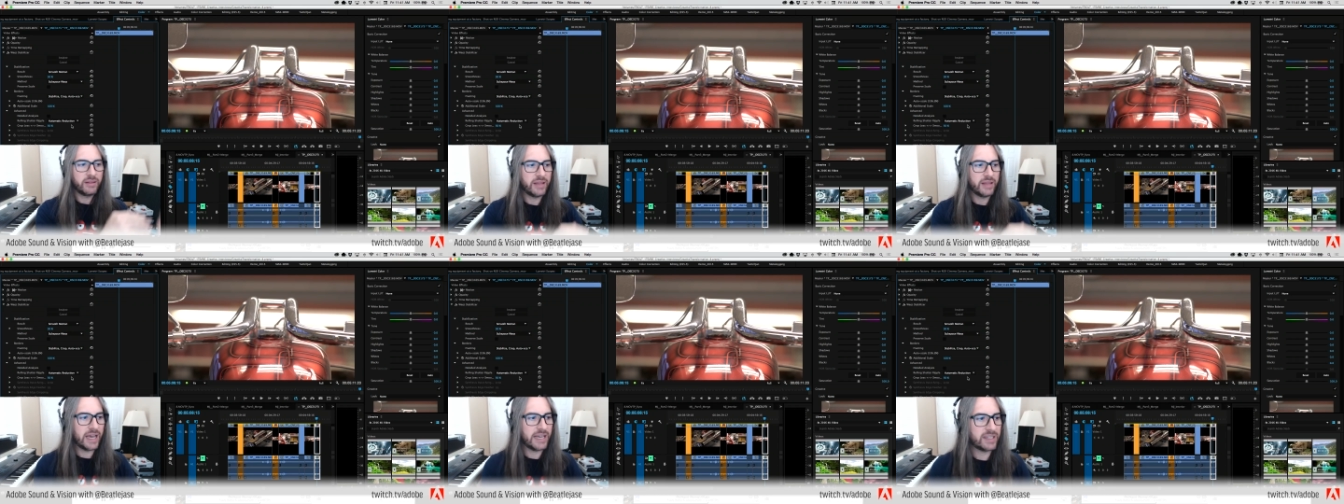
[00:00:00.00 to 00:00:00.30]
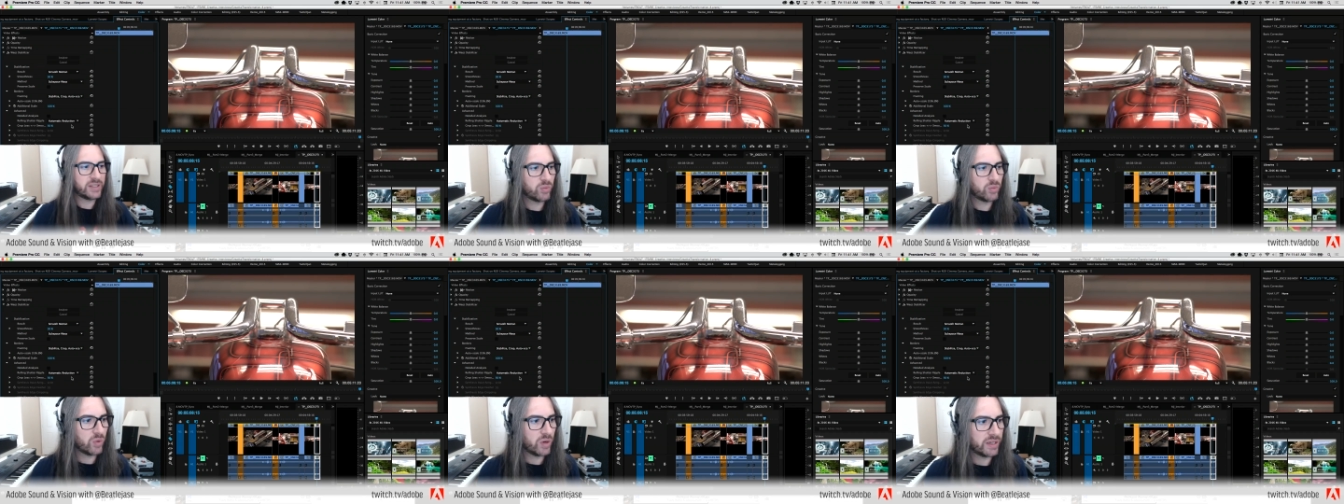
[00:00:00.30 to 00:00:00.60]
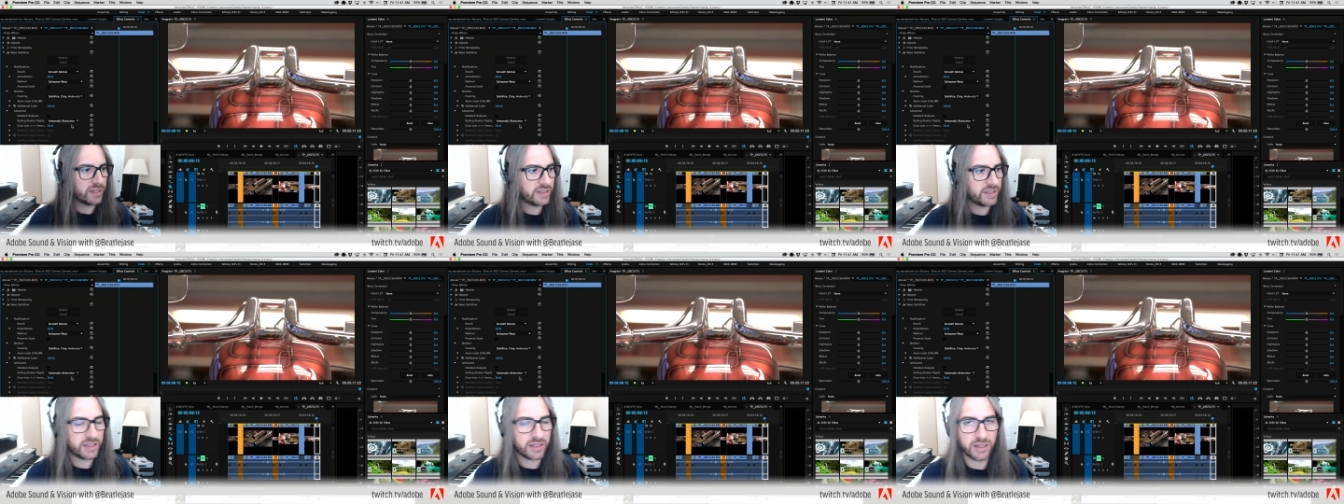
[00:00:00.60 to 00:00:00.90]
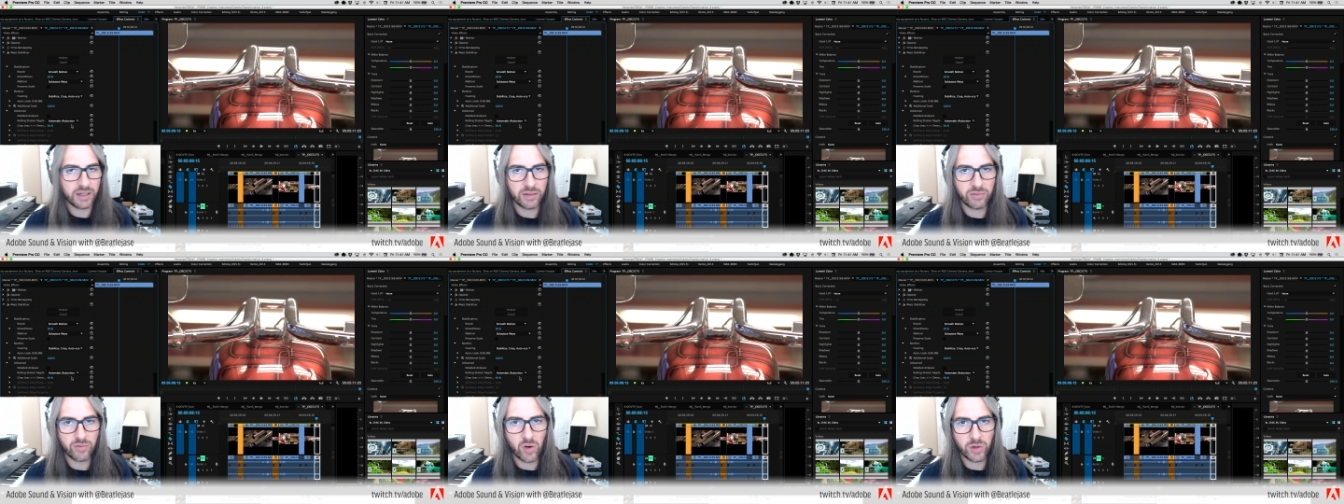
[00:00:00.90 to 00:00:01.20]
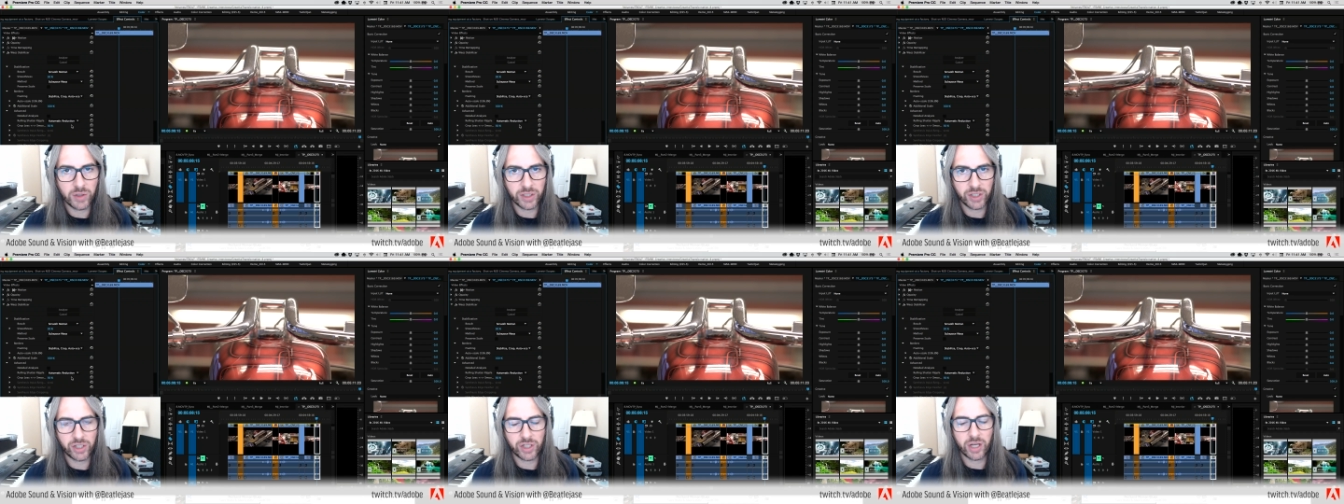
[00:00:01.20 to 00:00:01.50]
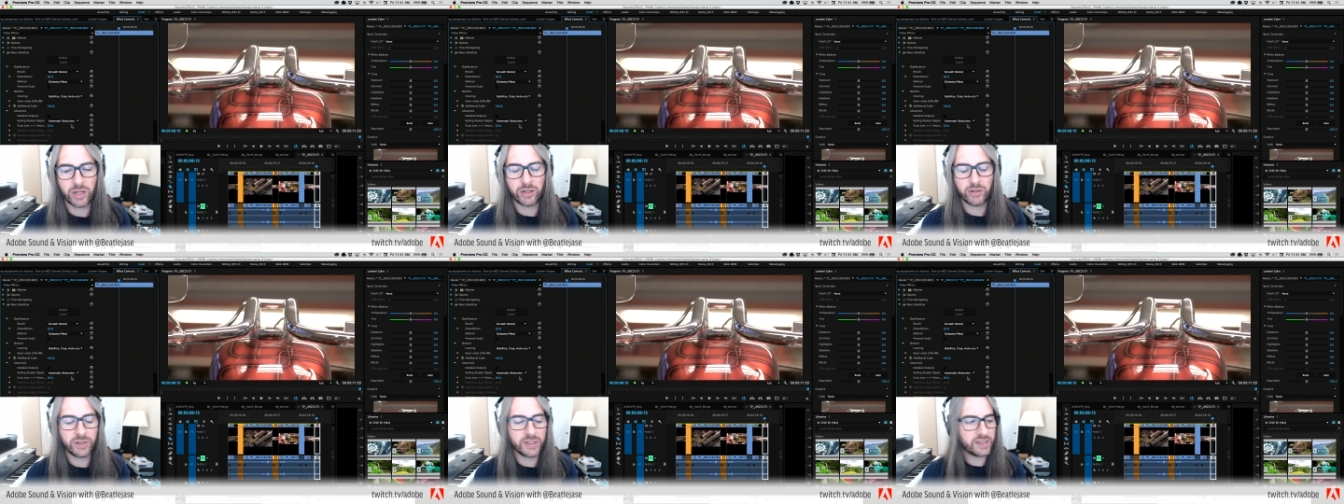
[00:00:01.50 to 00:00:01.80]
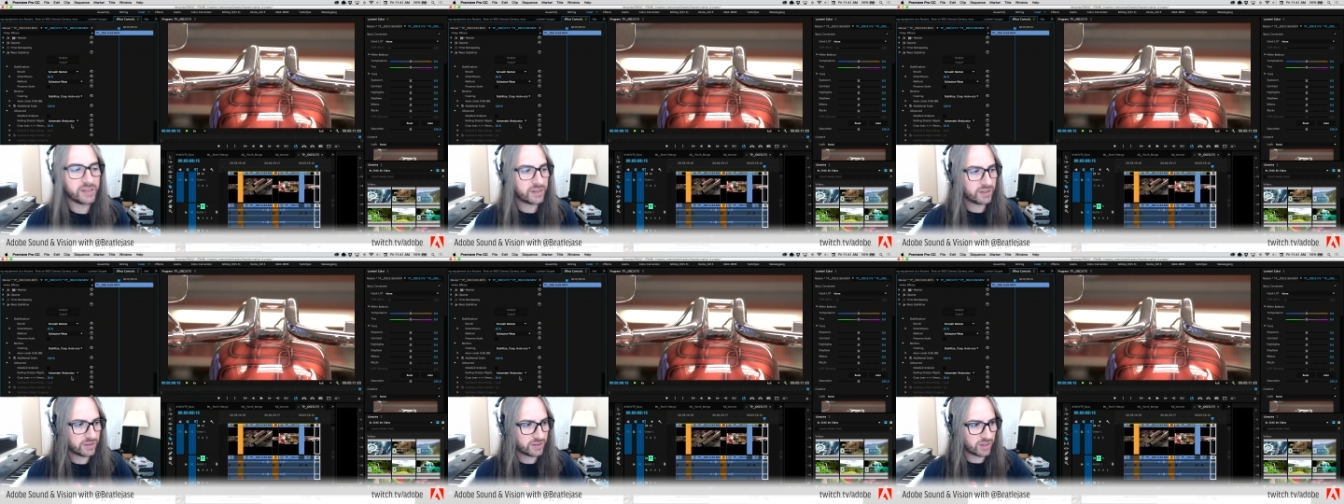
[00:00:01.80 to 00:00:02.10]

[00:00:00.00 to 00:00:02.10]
That's what rolling shutter is.